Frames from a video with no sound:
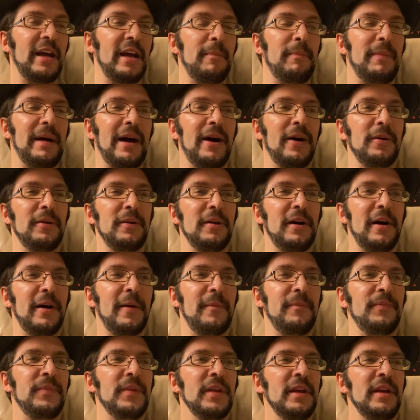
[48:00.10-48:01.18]

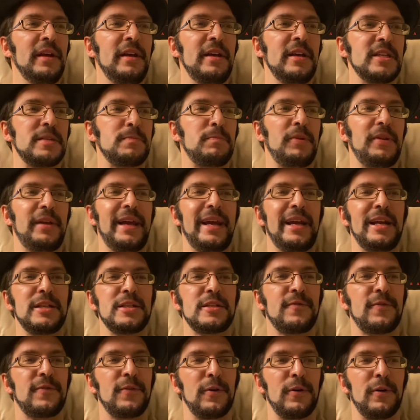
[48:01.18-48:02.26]
about his
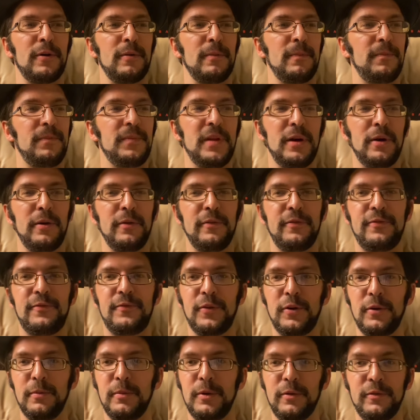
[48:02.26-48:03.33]
plans for
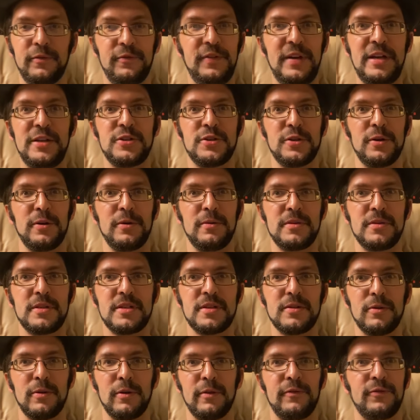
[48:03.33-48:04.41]
full moon features
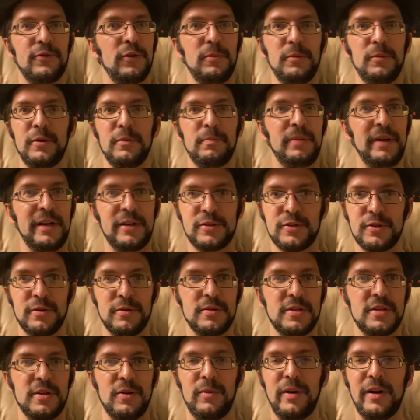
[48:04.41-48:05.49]
or full moon
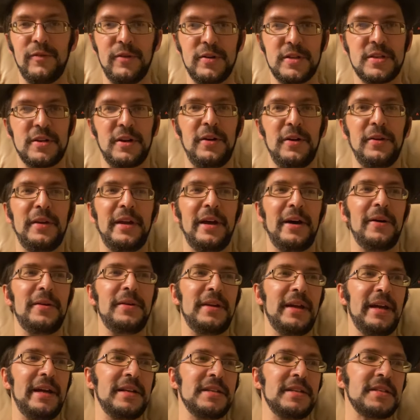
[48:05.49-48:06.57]
pictures, whatever it's called
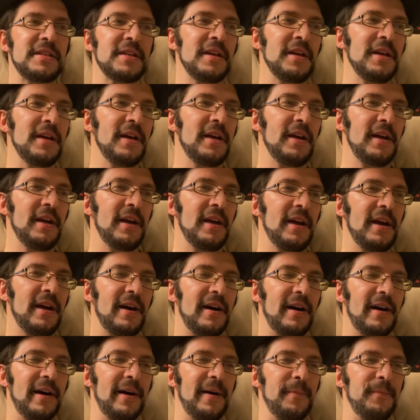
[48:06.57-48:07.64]
nowadays,
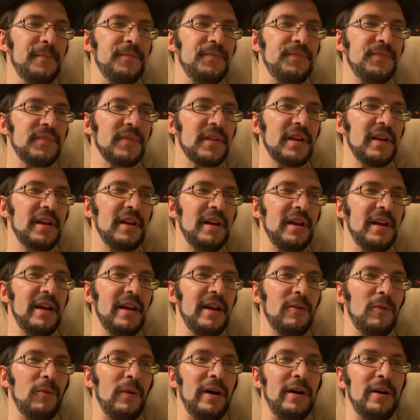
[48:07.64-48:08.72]

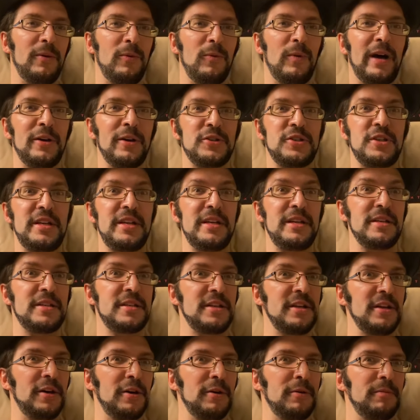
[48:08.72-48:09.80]
while she's
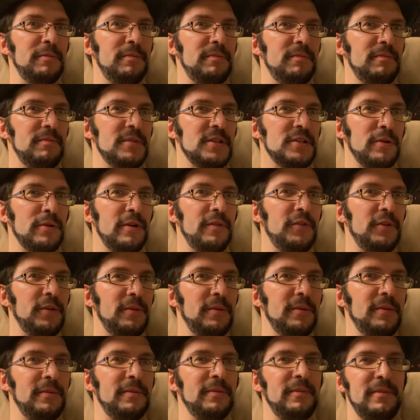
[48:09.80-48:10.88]
sort of
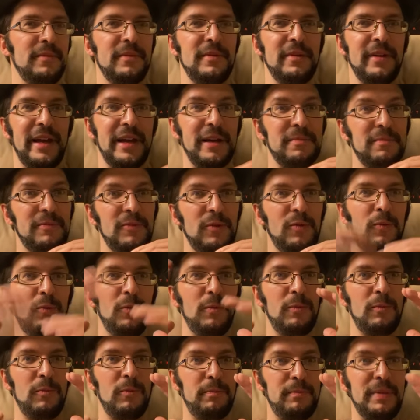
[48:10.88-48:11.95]
doing, like,
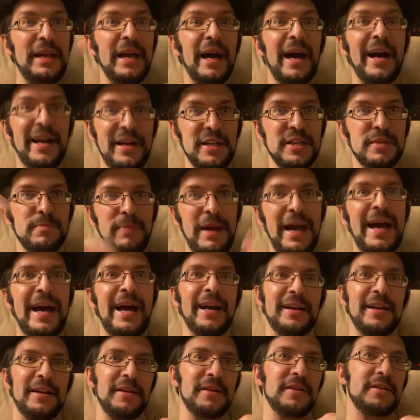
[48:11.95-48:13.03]
behind his
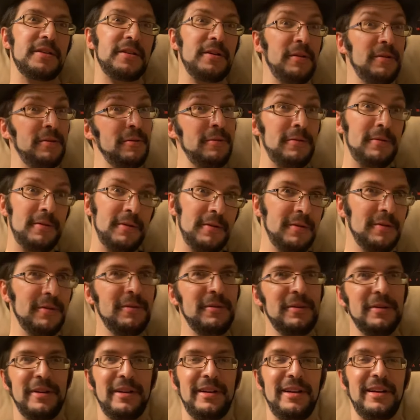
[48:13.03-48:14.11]
back is
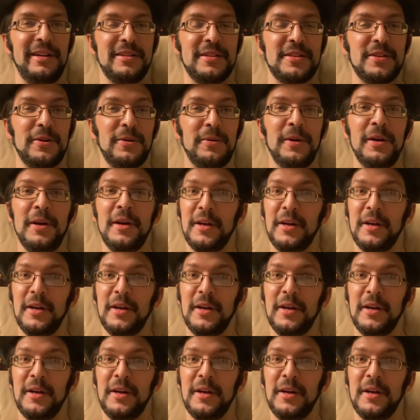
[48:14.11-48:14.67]
and so